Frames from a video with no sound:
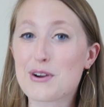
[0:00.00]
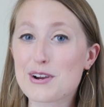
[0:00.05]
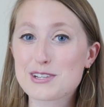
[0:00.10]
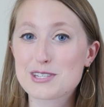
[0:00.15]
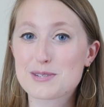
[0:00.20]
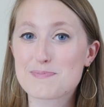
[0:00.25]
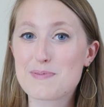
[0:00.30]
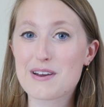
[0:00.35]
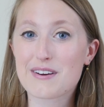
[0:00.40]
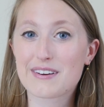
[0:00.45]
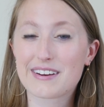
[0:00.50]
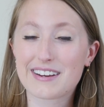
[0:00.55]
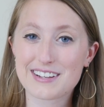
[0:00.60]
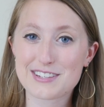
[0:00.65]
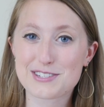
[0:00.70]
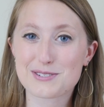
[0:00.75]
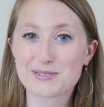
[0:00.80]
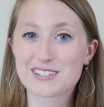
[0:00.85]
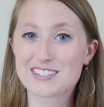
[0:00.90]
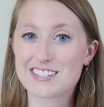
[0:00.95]

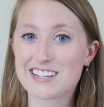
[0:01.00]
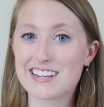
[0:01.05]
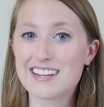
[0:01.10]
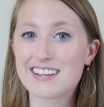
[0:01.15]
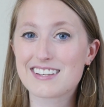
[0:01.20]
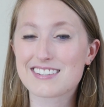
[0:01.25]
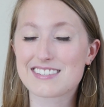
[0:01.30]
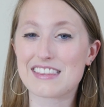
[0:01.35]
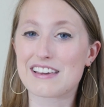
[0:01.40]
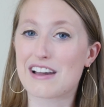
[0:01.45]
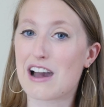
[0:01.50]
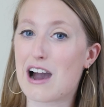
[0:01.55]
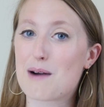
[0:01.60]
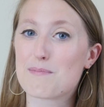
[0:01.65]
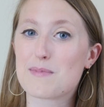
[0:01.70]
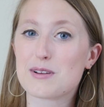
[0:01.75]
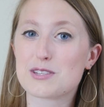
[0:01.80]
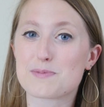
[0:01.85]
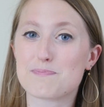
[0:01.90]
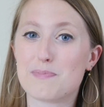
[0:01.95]
experience with Tieks in the
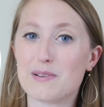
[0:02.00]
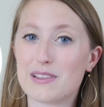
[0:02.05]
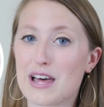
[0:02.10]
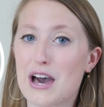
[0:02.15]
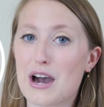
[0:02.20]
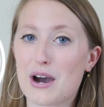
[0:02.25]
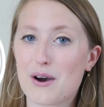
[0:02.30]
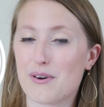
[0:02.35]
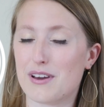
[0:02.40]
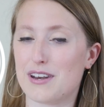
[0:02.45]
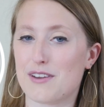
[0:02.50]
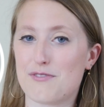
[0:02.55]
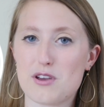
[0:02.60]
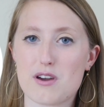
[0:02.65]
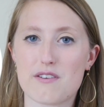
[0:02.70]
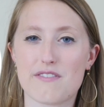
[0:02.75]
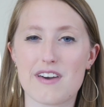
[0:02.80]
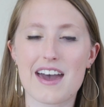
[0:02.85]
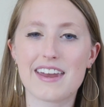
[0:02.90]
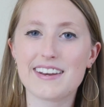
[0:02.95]
comments below, and if you
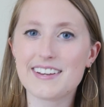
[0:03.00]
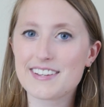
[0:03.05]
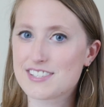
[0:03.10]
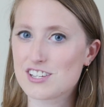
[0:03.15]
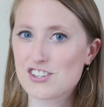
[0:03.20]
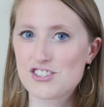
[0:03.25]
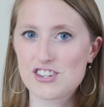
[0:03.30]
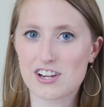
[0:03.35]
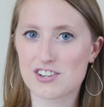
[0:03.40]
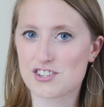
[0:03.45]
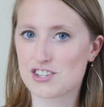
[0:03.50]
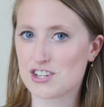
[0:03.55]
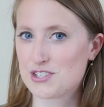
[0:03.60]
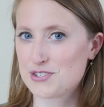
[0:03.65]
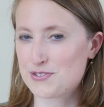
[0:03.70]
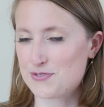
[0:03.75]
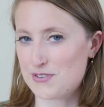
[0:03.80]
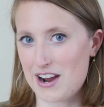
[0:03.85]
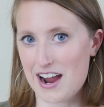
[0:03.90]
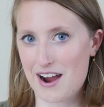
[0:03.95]
have any
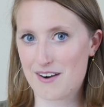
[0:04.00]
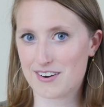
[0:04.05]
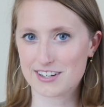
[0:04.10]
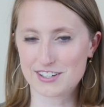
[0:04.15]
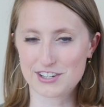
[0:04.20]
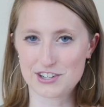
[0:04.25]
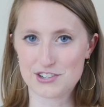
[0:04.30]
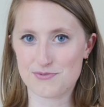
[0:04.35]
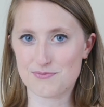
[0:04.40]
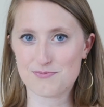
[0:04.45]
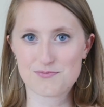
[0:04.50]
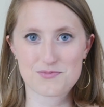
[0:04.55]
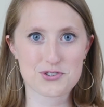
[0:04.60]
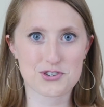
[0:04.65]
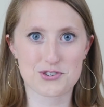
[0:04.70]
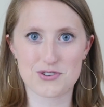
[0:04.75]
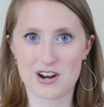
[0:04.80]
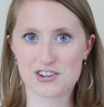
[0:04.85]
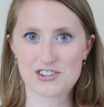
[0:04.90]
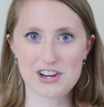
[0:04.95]
suggestions for how I could
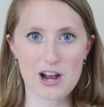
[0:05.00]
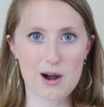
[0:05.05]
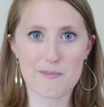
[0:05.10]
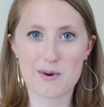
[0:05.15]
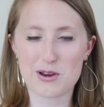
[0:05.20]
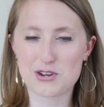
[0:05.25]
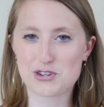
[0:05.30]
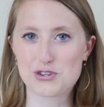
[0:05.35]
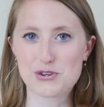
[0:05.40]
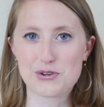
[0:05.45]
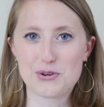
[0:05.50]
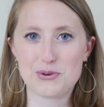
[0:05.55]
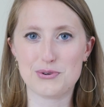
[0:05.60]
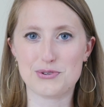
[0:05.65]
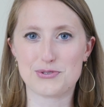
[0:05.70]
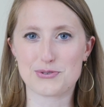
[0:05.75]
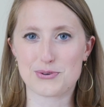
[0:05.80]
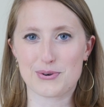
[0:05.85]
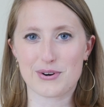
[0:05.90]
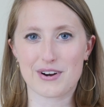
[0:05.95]
stretch out my
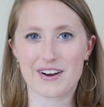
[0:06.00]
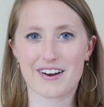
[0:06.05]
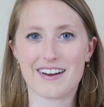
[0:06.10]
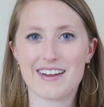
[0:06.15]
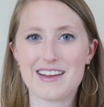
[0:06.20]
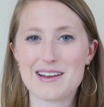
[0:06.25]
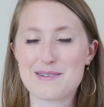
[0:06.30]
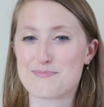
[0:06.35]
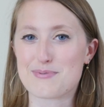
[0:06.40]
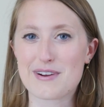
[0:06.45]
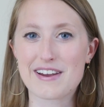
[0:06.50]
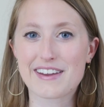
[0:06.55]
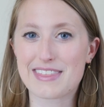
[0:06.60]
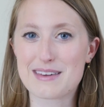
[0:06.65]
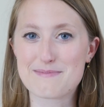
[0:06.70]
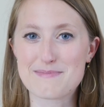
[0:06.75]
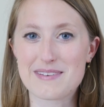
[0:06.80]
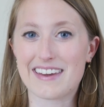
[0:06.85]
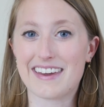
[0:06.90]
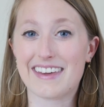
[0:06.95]
shoes or break
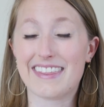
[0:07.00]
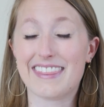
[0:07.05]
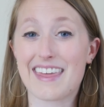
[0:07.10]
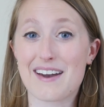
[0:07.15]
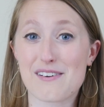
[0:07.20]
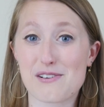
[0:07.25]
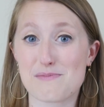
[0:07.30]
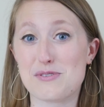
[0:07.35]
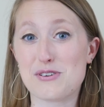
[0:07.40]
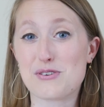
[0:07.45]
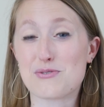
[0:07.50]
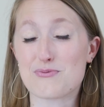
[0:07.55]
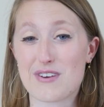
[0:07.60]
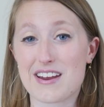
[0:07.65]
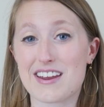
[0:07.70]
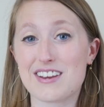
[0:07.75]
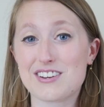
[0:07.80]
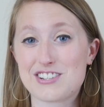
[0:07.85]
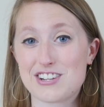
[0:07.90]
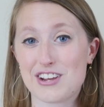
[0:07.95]
them in, that would be
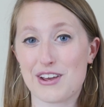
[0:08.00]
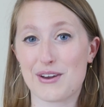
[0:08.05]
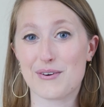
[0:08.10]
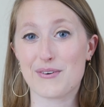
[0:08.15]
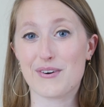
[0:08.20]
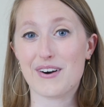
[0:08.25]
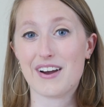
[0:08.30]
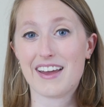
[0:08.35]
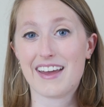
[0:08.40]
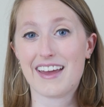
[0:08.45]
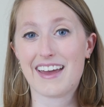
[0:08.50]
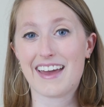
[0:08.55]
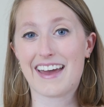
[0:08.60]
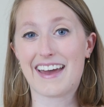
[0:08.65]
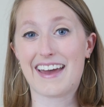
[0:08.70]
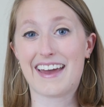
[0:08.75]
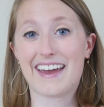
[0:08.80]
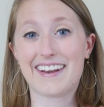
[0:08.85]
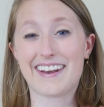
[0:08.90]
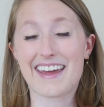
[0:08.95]
great too.
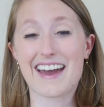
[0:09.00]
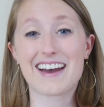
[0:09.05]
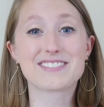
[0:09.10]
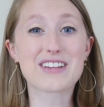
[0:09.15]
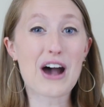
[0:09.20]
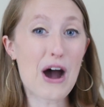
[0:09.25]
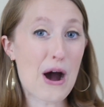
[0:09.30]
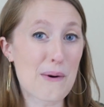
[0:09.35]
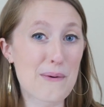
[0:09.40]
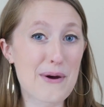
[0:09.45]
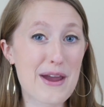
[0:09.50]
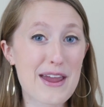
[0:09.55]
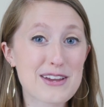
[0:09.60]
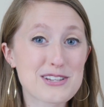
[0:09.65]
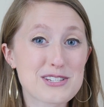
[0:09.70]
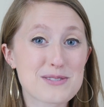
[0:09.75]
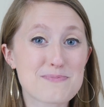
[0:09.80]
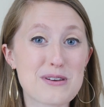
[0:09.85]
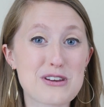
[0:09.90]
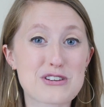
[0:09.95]
And as
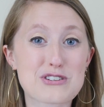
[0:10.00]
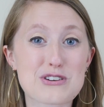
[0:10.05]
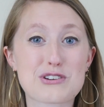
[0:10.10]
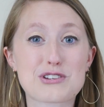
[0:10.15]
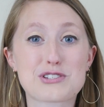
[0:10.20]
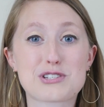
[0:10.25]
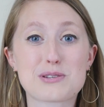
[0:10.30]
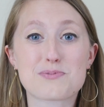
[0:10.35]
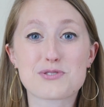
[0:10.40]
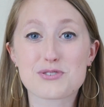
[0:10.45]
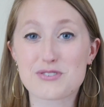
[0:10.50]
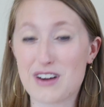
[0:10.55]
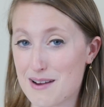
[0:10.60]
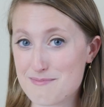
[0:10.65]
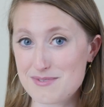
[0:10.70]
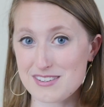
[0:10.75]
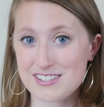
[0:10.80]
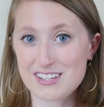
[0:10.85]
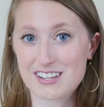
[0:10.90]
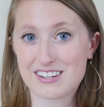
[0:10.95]
always, be sure to
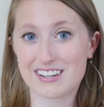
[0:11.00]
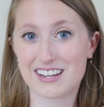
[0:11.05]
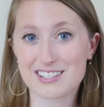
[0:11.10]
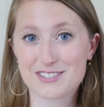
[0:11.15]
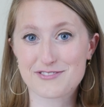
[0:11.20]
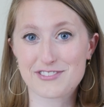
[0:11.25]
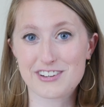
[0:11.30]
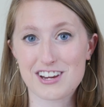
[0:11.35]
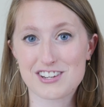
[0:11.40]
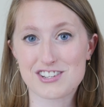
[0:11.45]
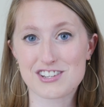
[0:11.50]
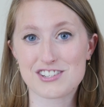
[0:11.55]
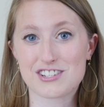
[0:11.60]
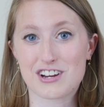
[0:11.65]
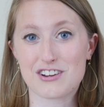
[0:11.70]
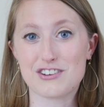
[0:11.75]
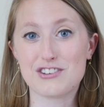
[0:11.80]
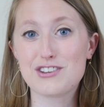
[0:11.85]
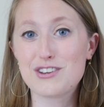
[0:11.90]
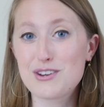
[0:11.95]
subscribe to Sundance Vacations
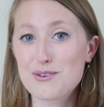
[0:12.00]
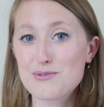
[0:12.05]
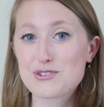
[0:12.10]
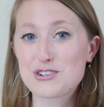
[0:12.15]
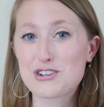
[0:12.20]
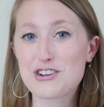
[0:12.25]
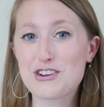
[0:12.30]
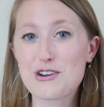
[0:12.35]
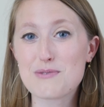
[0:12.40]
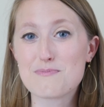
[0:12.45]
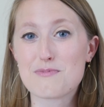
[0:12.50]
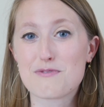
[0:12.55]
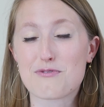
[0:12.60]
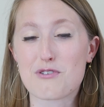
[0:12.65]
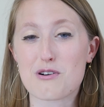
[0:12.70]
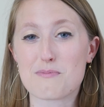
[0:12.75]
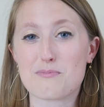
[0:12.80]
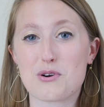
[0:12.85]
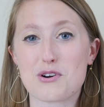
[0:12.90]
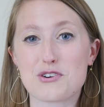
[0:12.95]
on YouTube
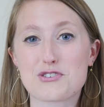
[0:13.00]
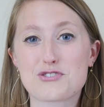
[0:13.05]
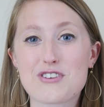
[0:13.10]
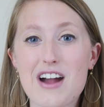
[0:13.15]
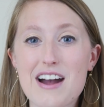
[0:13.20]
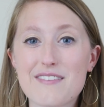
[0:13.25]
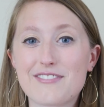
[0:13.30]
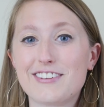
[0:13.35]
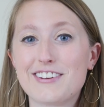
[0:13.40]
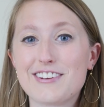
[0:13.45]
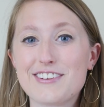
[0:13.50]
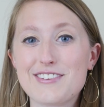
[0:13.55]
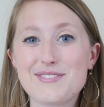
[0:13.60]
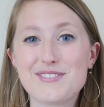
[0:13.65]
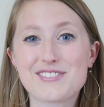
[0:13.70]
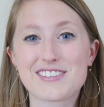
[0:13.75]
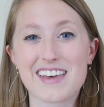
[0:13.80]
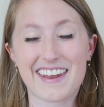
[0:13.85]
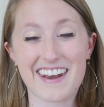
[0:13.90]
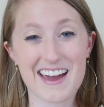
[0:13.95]
for more travel
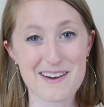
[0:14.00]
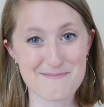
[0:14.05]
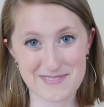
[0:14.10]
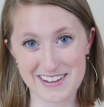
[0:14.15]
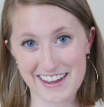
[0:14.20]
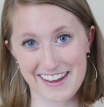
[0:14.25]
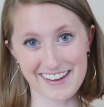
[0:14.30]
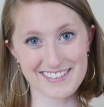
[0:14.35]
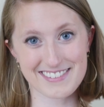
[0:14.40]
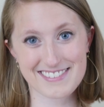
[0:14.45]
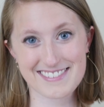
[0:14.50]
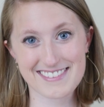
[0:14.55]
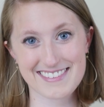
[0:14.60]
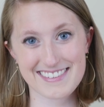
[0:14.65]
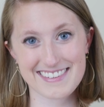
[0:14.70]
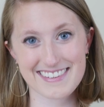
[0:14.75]
news and updates.